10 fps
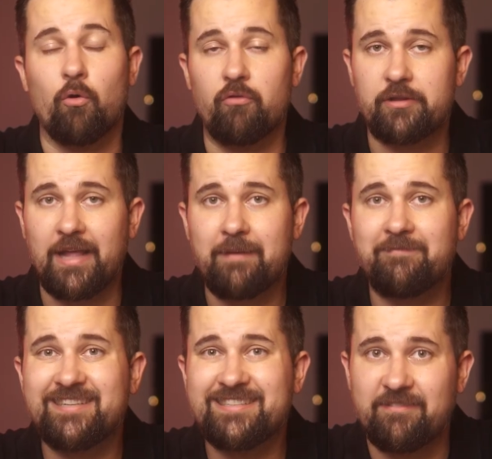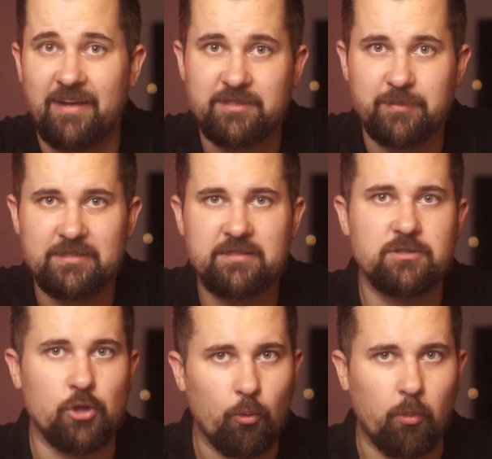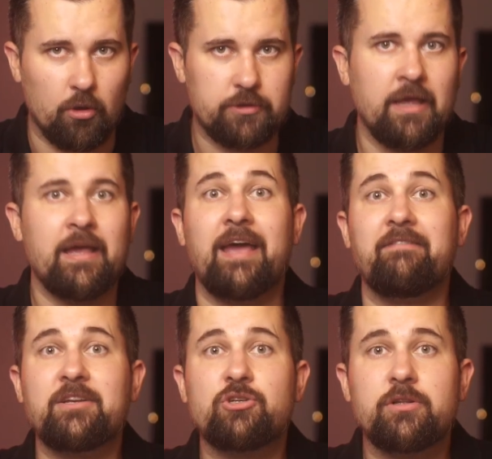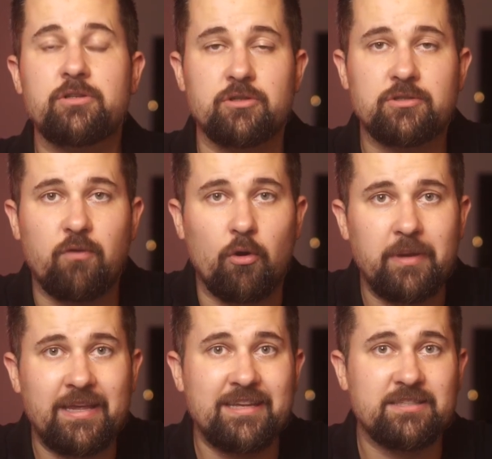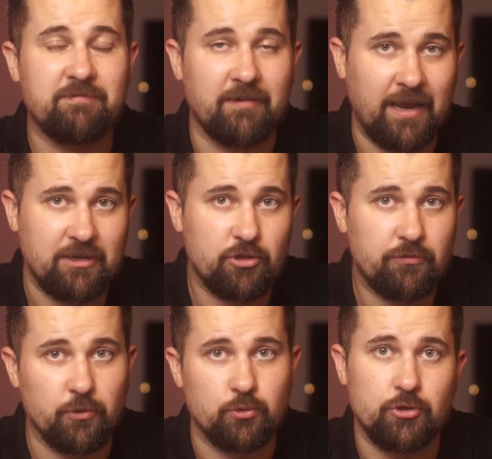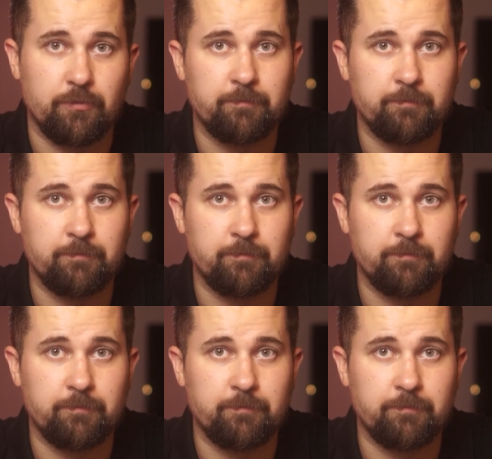Over time, these investments snowballed, eventually transforming his financial future.